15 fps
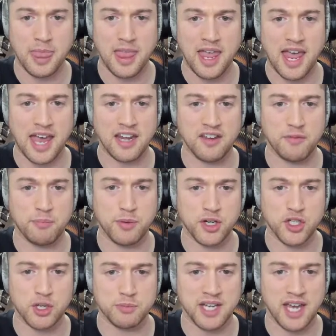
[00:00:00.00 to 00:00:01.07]
And if
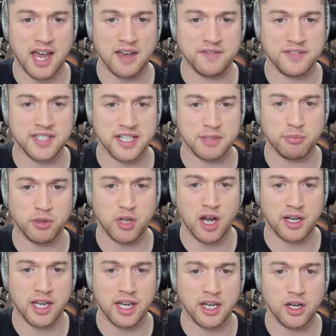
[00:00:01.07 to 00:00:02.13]
bishop to f6
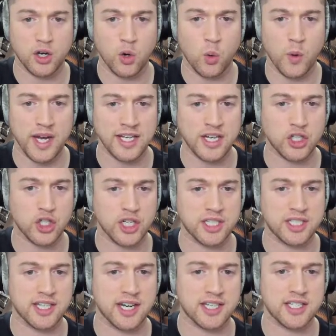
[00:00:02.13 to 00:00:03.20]
blocking, queen to
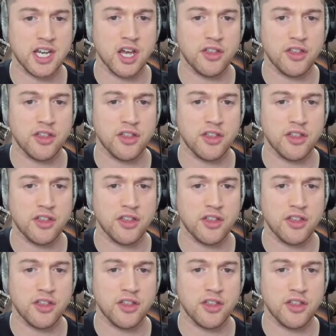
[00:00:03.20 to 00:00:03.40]
g6,